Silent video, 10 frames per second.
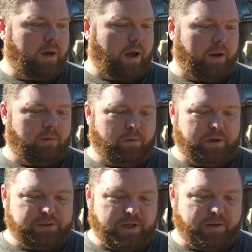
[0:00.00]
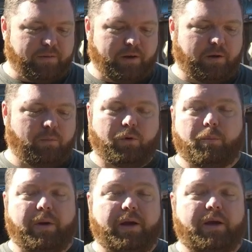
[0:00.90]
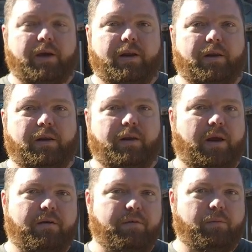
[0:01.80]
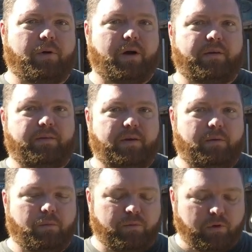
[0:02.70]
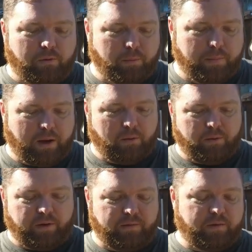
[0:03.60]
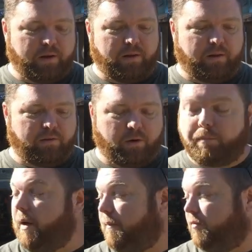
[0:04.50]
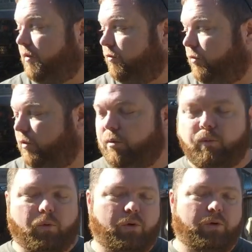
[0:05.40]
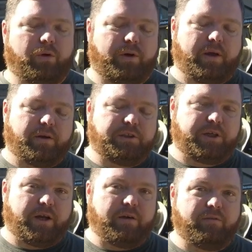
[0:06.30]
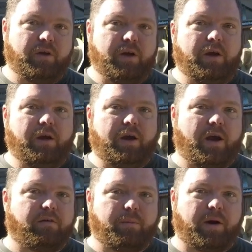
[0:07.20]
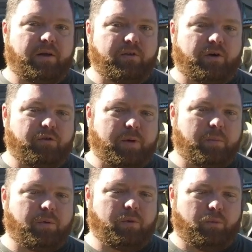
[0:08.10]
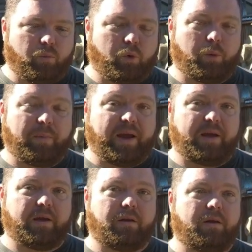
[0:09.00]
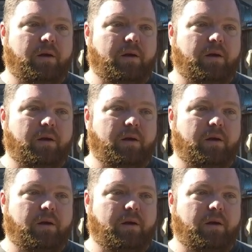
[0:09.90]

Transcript: I don't want a chance sucking water back in. And everywhere I see when we talk about extending the tailpipes into the water or down the shaft, everybody talks about pulling water back in.